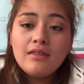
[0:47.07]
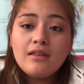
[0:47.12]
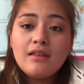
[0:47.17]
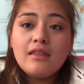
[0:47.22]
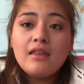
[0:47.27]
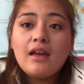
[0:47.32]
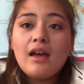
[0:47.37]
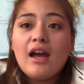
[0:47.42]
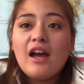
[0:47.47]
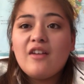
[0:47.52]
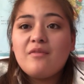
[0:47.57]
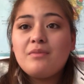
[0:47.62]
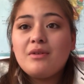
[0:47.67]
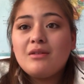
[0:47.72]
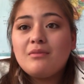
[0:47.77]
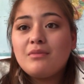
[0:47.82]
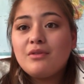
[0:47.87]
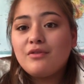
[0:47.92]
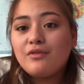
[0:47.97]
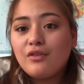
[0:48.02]
than there have
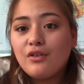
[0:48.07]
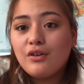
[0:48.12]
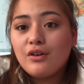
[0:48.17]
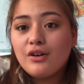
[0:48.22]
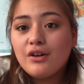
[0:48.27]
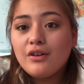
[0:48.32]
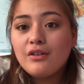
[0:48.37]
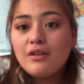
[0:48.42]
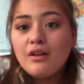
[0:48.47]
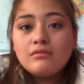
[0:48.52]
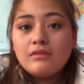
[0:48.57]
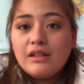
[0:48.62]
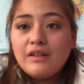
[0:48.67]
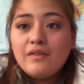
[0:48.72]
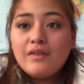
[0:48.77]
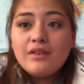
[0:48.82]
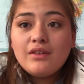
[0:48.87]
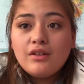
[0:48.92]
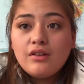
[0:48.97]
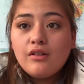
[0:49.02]
been before.
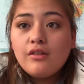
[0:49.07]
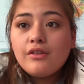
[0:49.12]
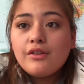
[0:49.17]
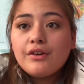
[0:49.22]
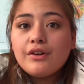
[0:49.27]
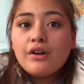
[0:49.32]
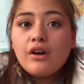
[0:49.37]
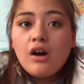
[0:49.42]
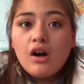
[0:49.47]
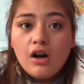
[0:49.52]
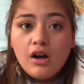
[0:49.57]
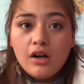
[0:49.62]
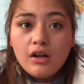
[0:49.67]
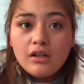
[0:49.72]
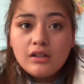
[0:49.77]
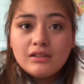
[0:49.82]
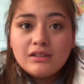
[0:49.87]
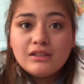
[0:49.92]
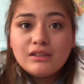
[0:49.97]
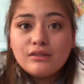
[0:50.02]
Even though there
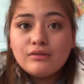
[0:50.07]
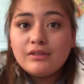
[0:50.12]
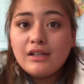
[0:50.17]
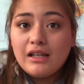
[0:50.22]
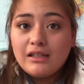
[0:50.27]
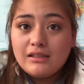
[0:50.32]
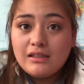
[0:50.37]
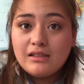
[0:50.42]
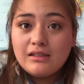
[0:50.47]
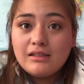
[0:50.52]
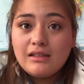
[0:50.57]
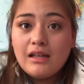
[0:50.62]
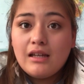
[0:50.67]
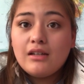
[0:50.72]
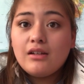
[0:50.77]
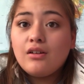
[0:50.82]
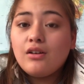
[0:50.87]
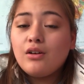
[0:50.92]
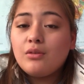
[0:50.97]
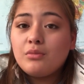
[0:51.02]
are still racists
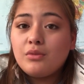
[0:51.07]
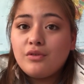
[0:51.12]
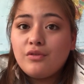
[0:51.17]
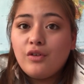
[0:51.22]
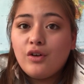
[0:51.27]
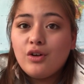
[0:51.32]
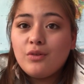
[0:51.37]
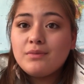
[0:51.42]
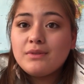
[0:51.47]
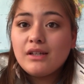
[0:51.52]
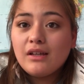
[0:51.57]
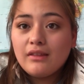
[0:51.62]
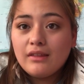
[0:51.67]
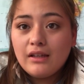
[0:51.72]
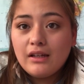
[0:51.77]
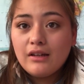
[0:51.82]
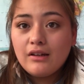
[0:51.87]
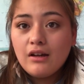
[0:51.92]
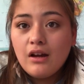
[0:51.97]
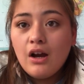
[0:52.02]
and homophobes out
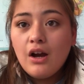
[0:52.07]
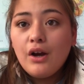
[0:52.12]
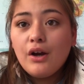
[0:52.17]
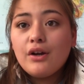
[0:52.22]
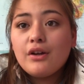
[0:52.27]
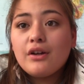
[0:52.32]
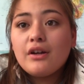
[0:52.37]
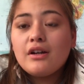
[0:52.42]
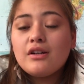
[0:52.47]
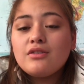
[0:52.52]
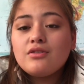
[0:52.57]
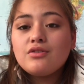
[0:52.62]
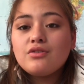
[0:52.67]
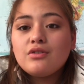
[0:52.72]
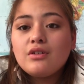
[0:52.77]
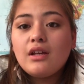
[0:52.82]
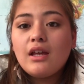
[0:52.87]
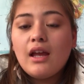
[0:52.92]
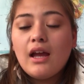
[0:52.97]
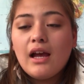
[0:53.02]
there, our
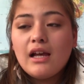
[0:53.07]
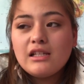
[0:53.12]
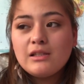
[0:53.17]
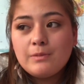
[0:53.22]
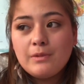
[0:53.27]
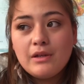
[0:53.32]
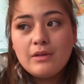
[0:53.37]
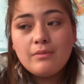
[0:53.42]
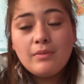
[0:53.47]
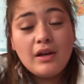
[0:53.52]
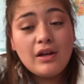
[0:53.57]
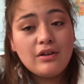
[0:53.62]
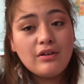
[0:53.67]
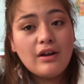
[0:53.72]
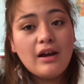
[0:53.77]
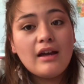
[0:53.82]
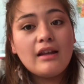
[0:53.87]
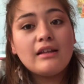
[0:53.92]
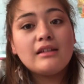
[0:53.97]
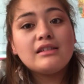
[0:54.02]
country has been better
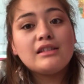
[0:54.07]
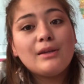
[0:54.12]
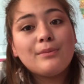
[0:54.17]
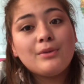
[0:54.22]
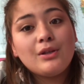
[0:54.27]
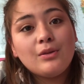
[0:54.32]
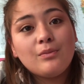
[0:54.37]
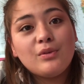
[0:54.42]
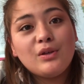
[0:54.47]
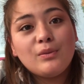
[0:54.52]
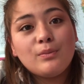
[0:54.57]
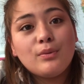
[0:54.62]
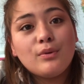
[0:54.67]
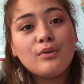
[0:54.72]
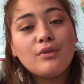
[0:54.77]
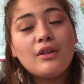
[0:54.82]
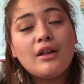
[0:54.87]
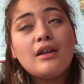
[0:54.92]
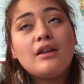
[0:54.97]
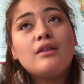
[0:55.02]
at accepting
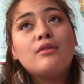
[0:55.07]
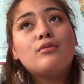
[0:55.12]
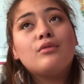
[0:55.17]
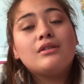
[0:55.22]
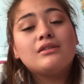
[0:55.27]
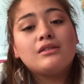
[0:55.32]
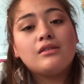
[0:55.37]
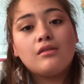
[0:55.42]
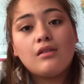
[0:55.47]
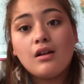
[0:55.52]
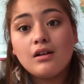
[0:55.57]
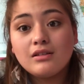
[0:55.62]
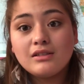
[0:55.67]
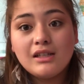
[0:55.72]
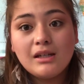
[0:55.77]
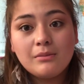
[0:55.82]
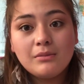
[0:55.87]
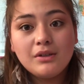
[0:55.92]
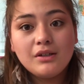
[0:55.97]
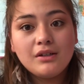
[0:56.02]
people than it was a long
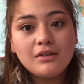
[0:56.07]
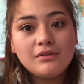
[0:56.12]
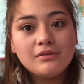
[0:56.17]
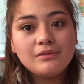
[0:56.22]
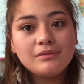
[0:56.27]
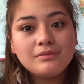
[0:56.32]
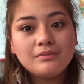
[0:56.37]
time ago.